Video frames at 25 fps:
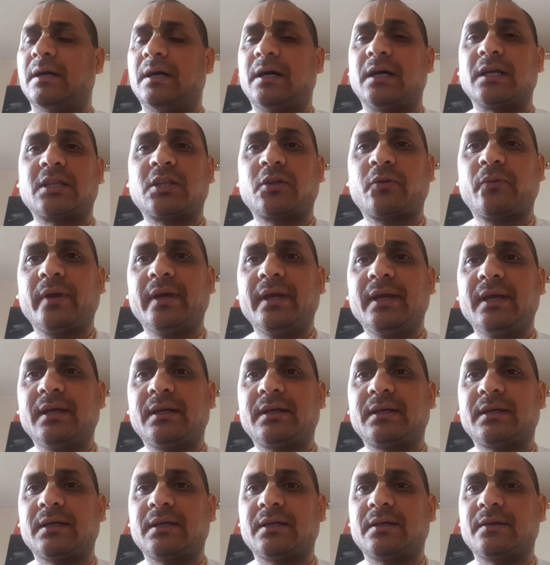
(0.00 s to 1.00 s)

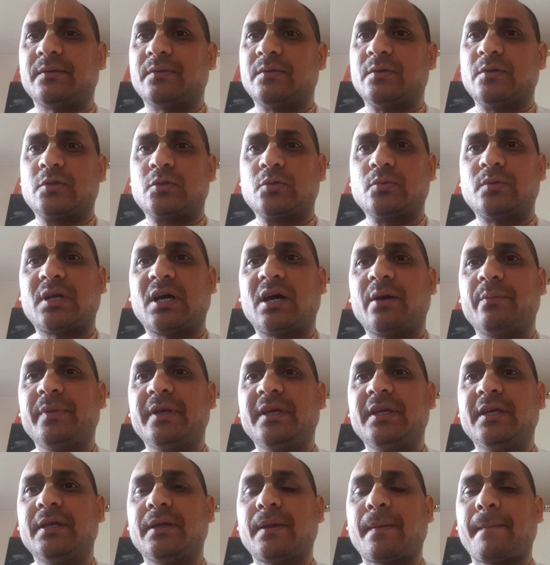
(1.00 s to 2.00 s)
earthquake,
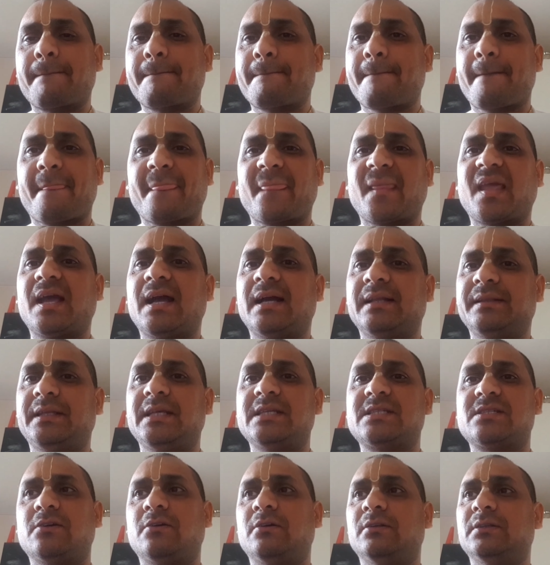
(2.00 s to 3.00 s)
tsunami, and
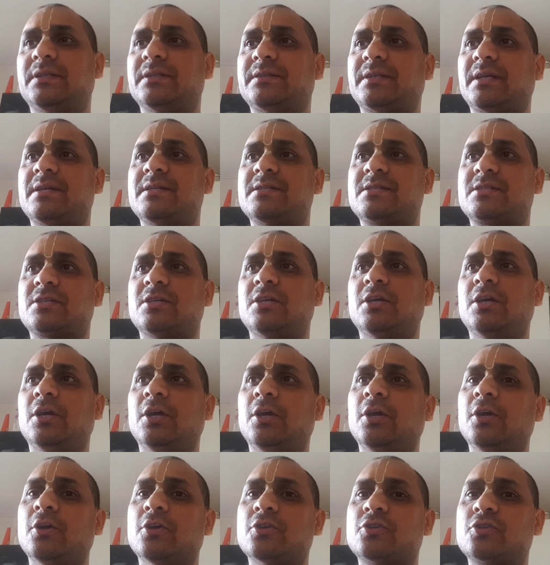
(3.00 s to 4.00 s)
these all the things.
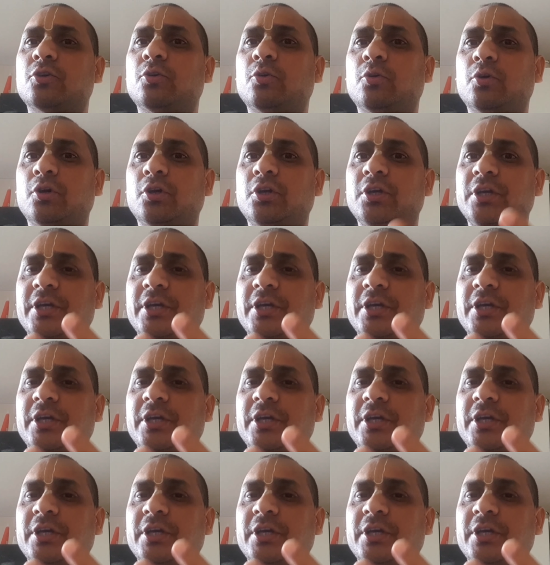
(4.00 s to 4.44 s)
So